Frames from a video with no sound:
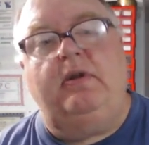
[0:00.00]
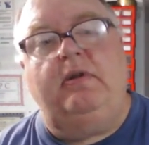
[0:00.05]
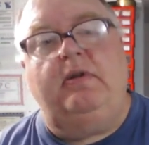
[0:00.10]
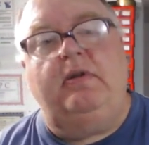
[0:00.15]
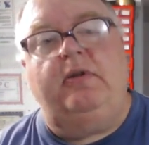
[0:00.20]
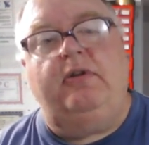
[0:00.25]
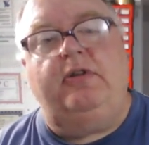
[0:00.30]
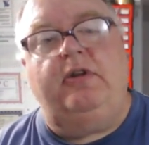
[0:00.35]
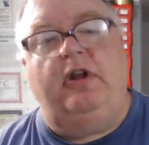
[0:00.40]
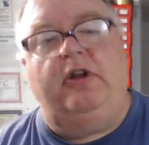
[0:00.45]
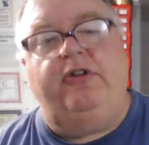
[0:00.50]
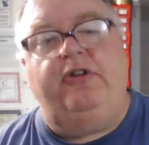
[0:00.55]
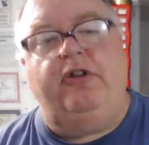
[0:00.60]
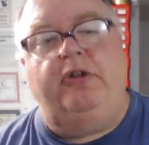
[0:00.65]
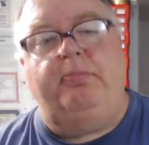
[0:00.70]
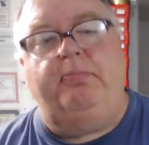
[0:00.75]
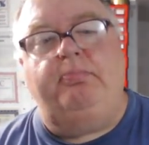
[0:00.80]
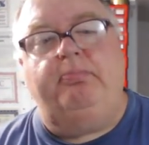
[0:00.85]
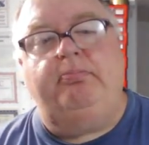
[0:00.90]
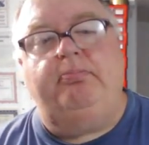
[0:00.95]
It starts
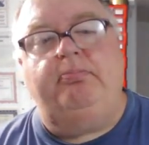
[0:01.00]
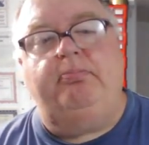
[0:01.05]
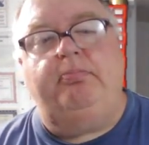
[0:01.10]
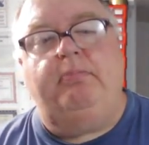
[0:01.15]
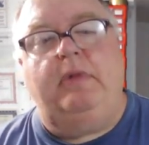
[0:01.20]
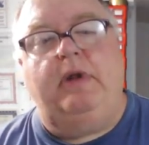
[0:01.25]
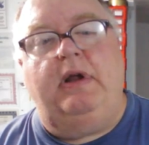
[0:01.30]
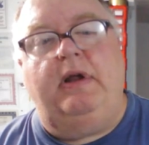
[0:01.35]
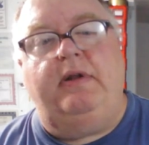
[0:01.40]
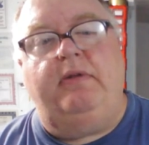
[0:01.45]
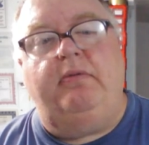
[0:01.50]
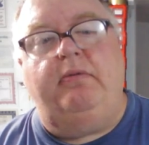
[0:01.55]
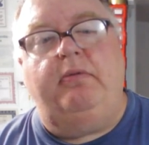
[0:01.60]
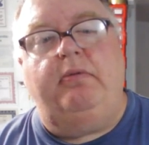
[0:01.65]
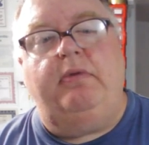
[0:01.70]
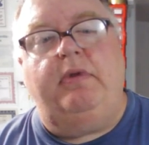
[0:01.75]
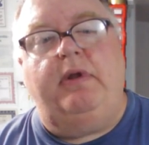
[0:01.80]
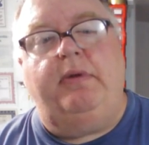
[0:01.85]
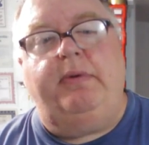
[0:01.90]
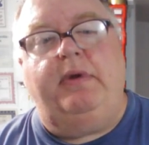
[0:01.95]
up, and
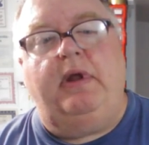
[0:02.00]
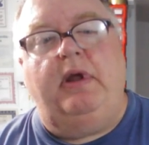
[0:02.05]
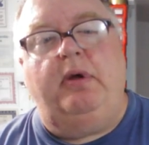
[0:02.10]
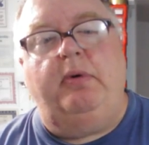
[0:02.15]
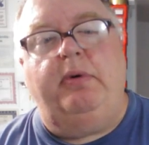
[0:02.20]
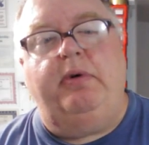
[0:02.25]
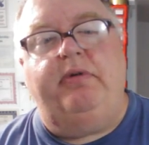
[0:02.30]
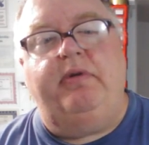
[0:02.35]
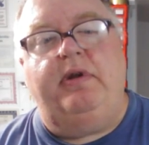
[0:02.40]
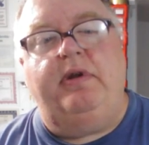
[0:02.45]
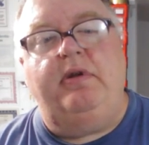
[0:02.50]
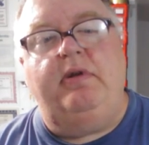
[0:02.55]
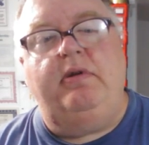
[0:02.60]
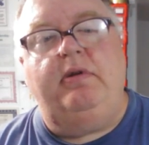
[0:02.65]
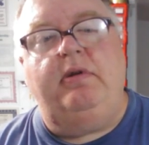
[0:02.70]
there we go, we're in